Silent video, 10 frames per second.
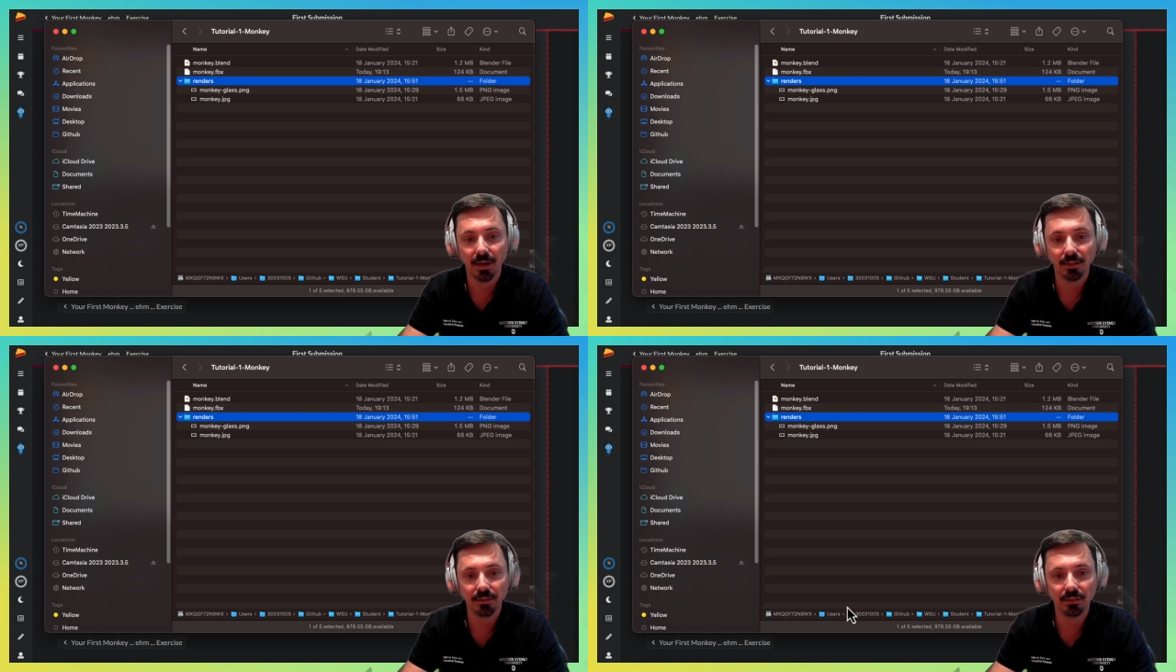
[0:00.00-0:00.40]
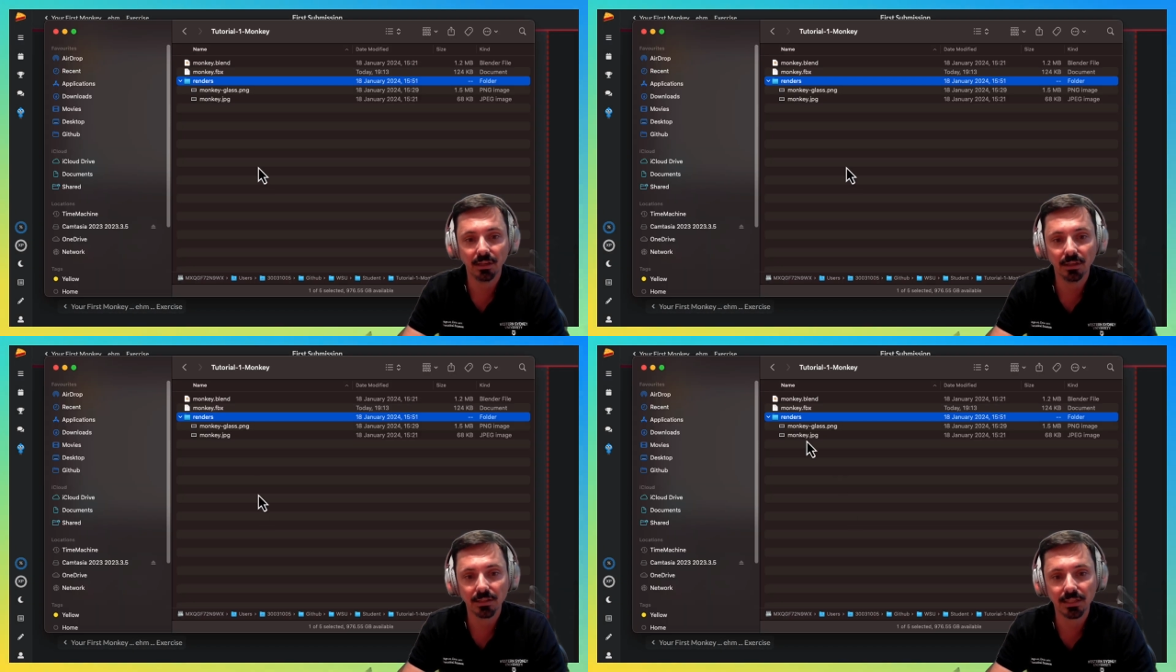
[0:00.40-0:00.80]
but I
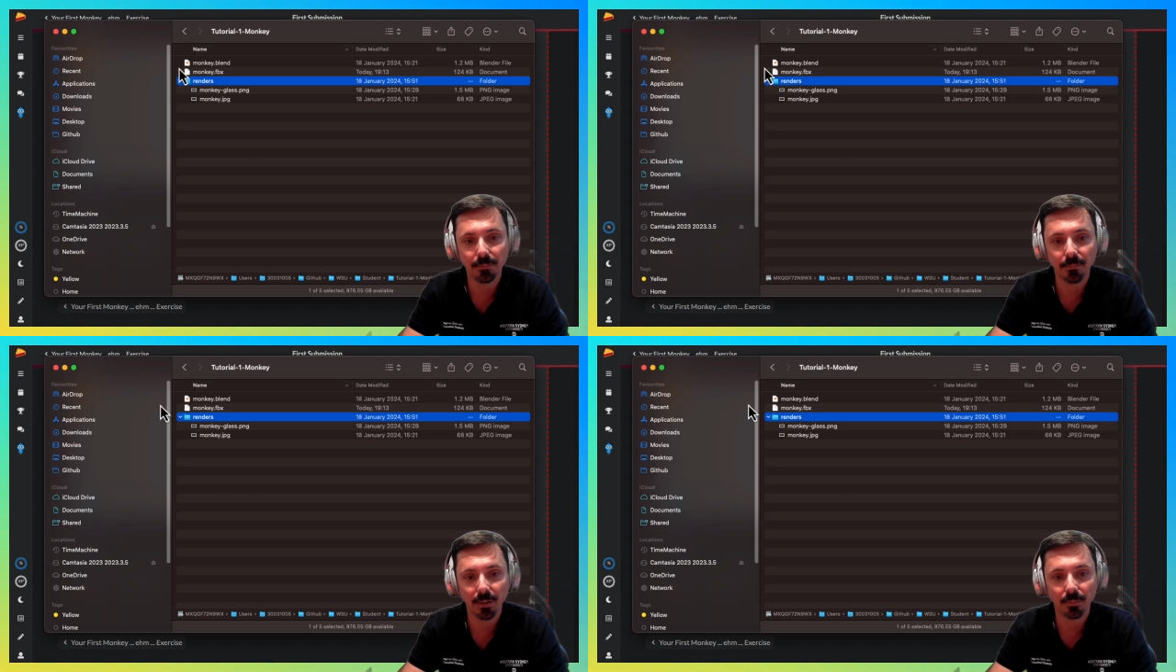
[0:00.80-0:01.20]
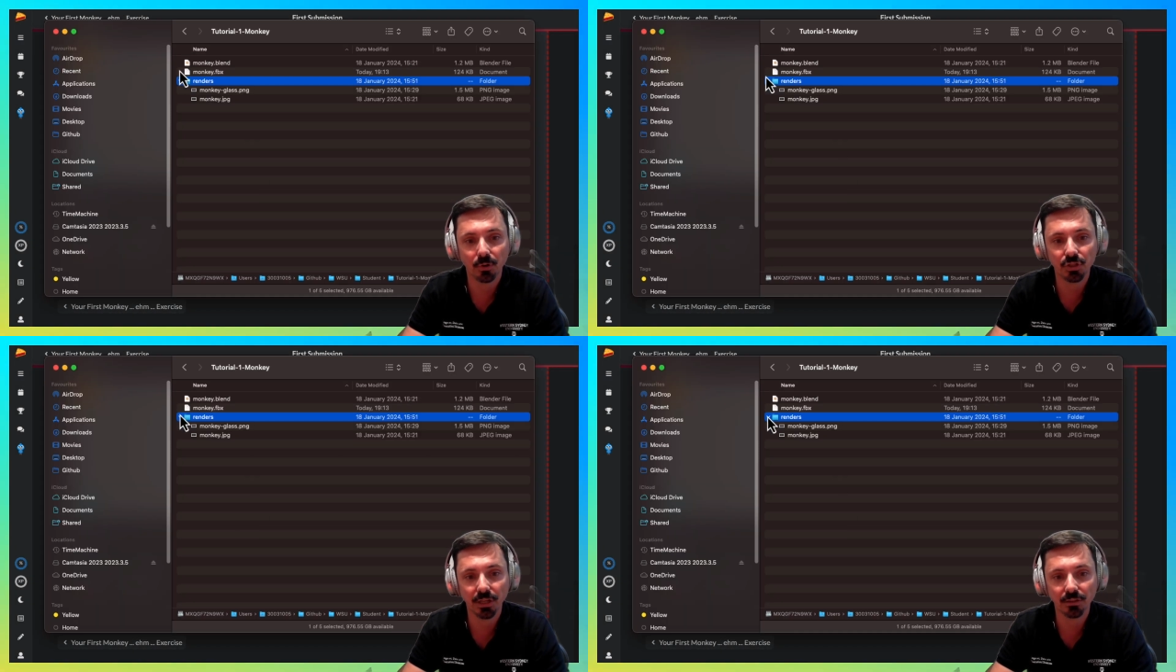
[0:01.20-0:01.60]
didn't zip my
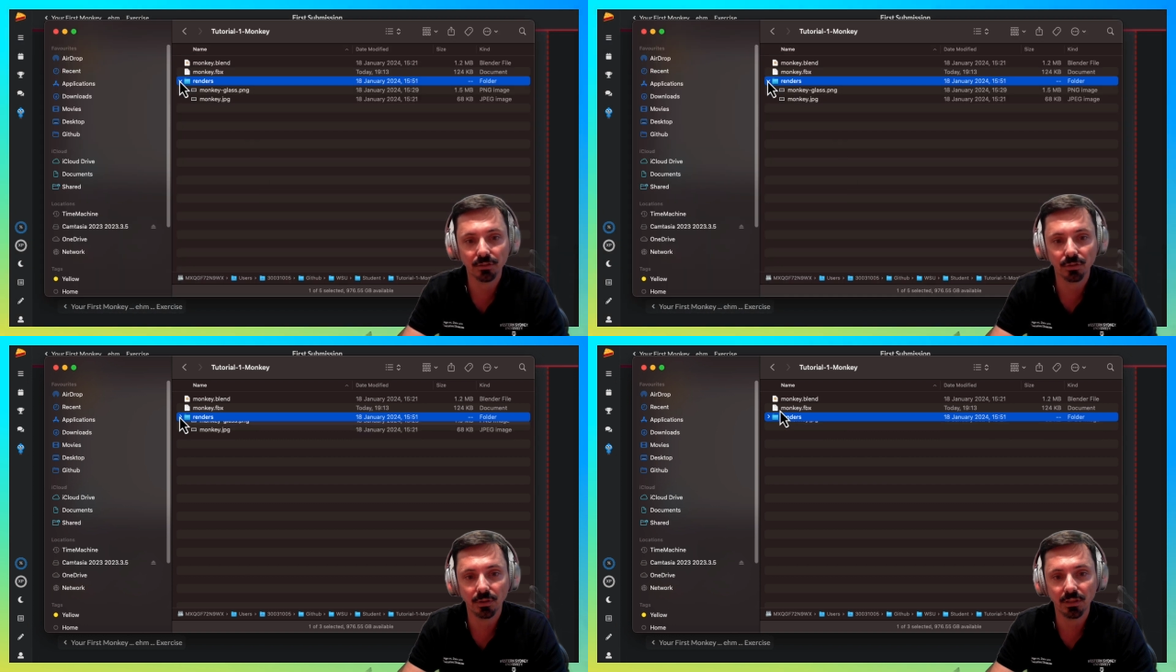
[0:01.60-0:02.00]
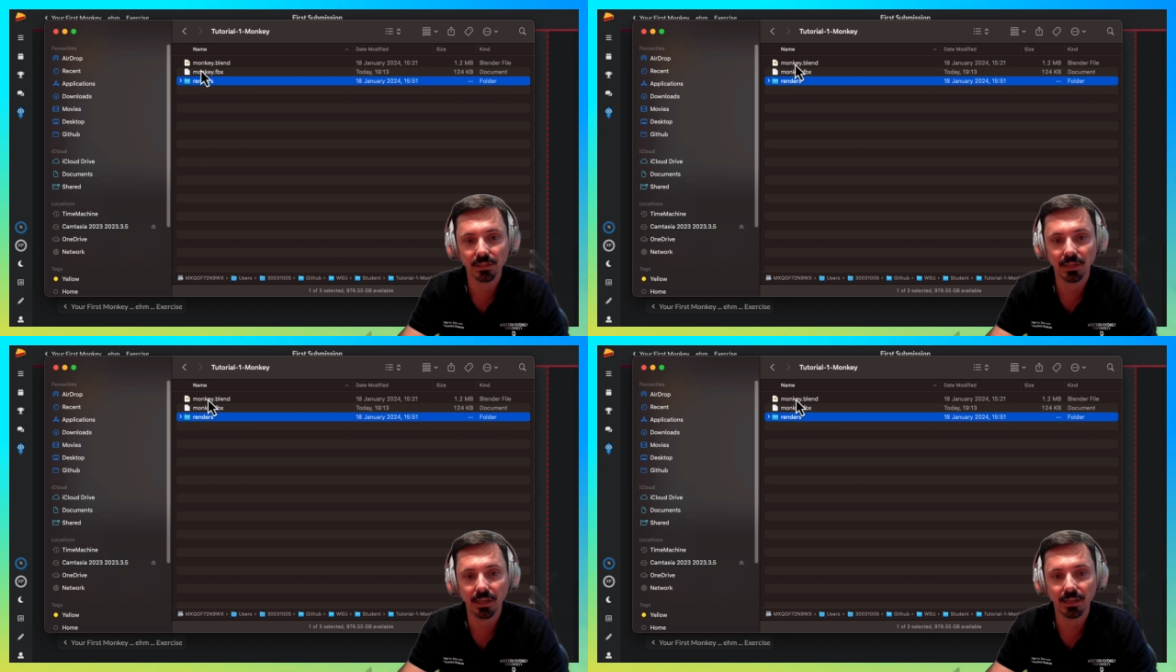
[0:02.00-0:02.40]
project. So in
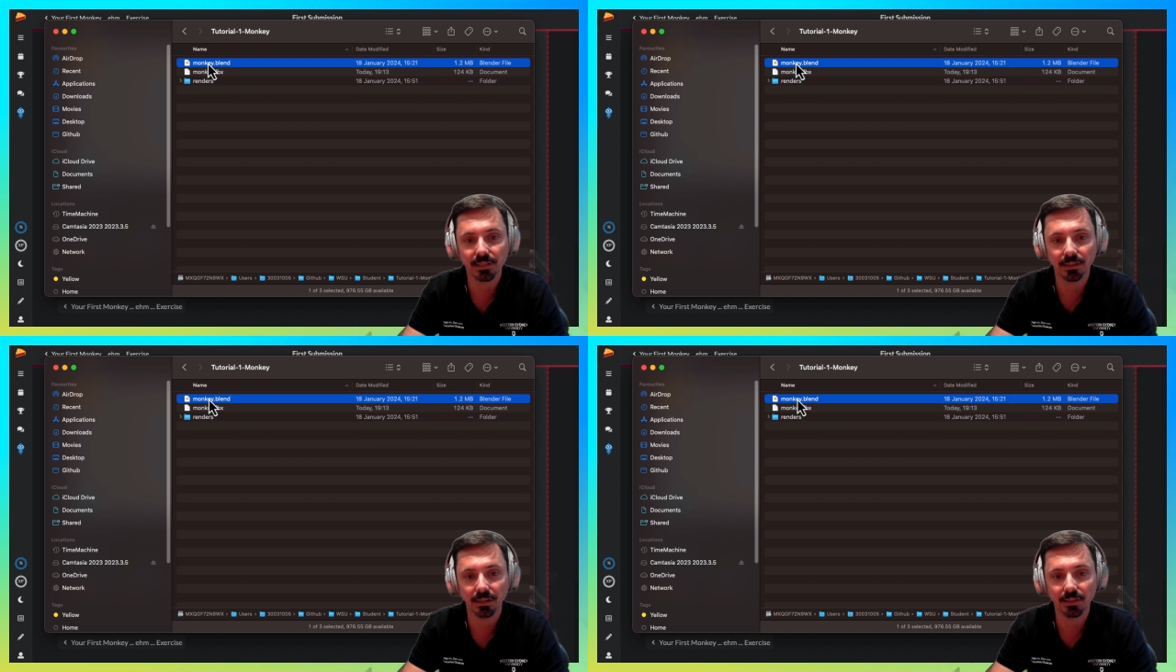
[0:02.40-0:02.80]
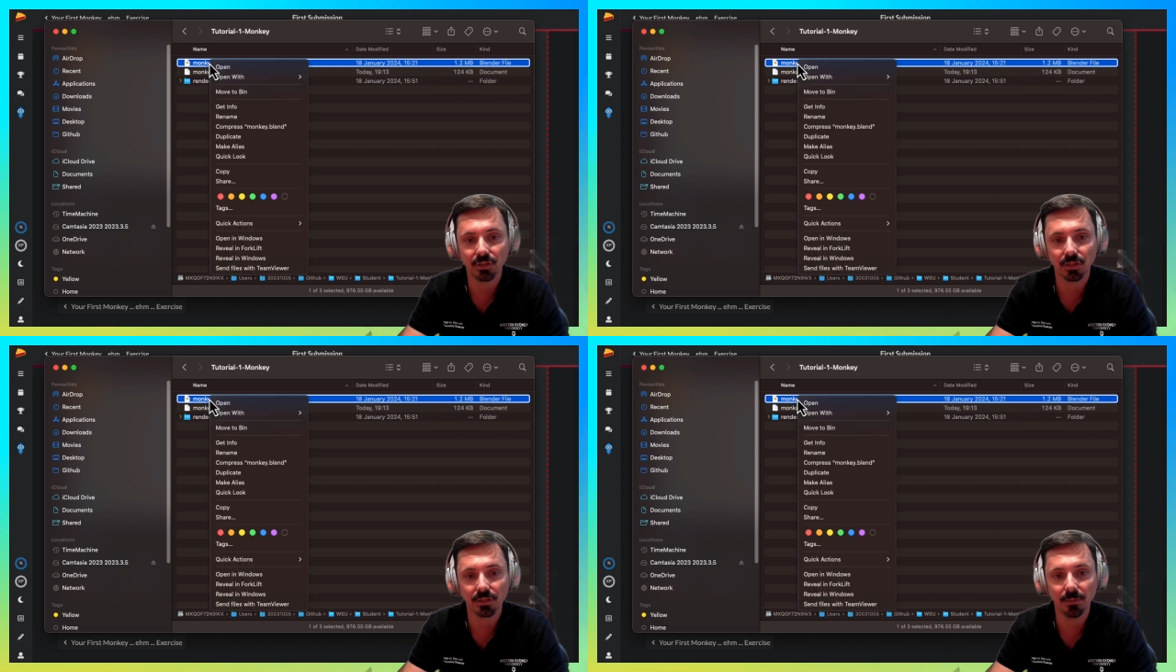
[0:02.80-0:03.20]
this case,
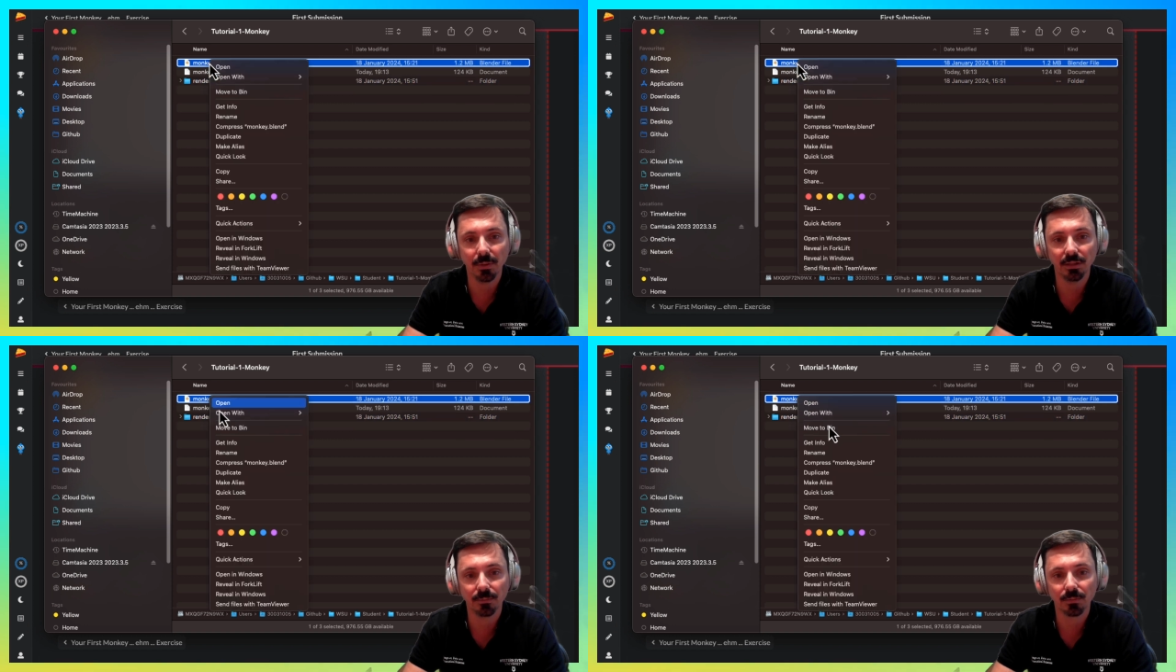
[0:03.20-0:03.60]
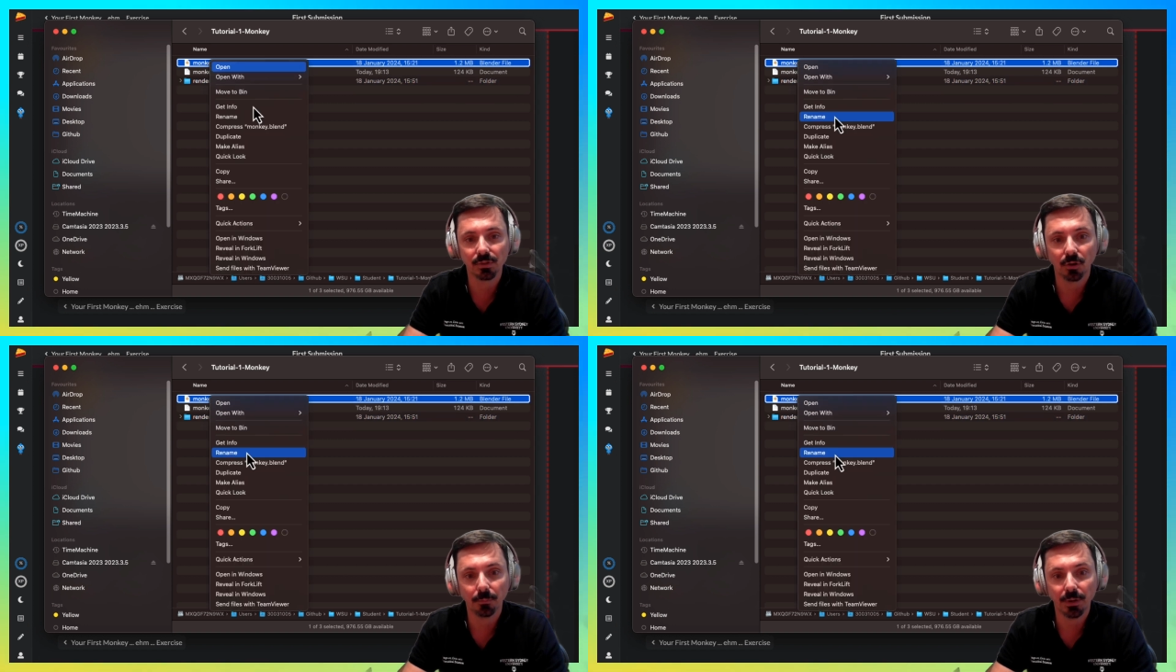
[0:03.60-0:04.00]
let's just zip it,
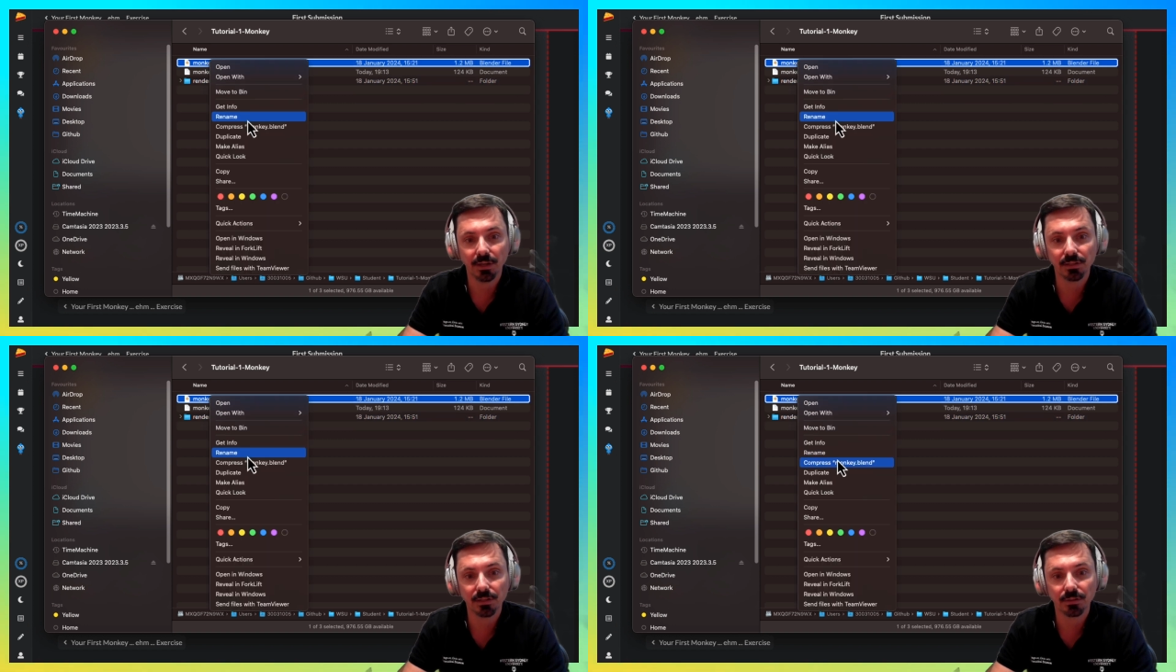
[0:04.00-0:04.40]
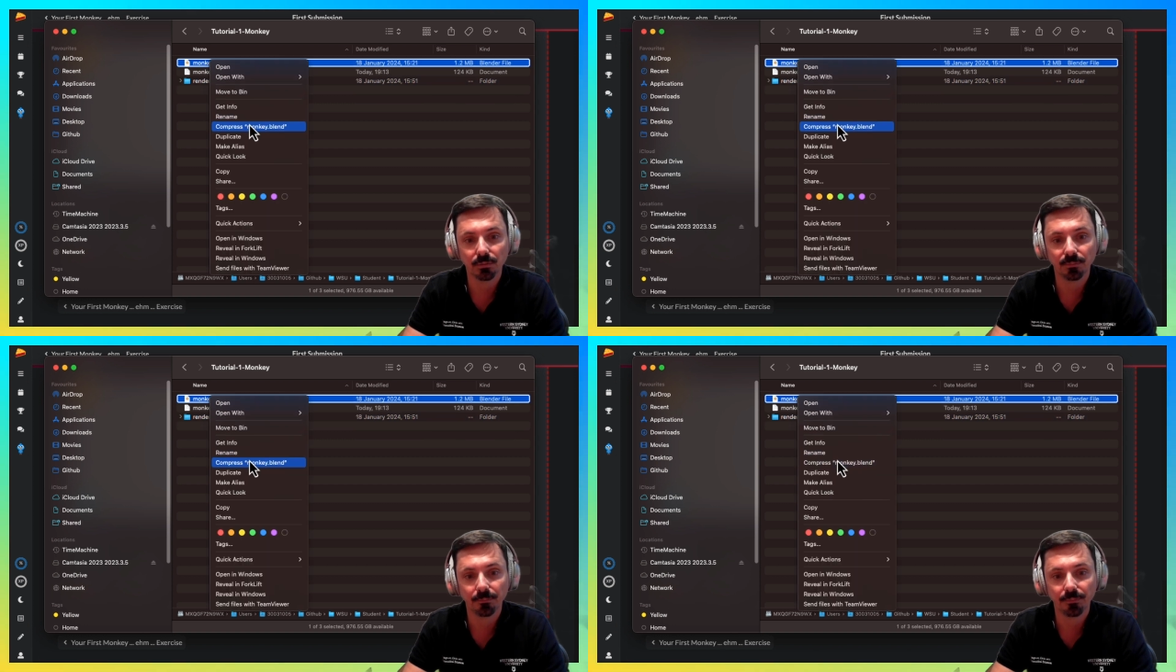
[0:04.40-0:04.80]
compress,